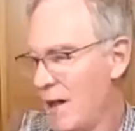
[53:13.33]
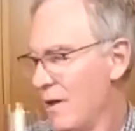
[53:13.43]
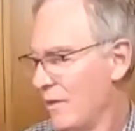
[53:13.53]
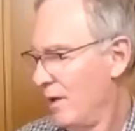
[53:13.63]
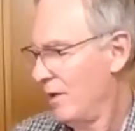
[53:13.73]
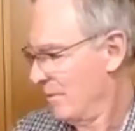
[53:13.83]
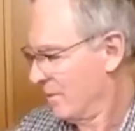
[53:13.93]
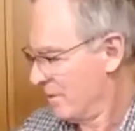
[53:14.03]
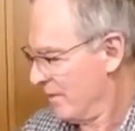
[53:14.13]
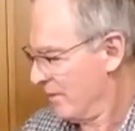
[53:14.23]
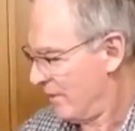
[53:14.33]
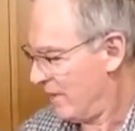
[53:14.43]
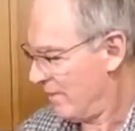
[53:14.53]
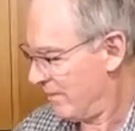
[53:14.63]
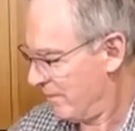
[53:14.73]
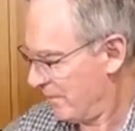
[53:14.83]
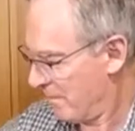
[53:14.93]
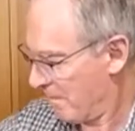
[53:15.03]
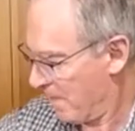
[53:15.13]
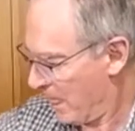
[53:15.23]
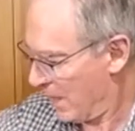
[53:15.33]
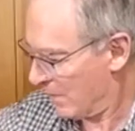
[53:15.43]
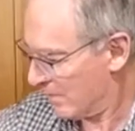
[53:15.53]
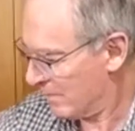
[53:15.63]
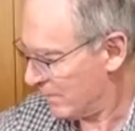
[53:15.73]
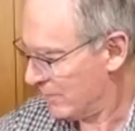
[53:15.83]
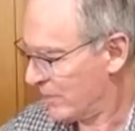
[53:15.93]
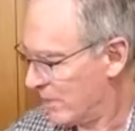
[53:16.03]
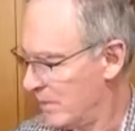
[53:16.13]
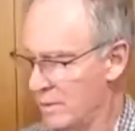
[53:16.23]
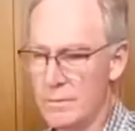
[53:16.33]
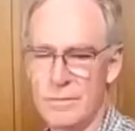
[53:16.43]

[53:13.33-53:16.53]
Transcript: So, good stuff, Refosco.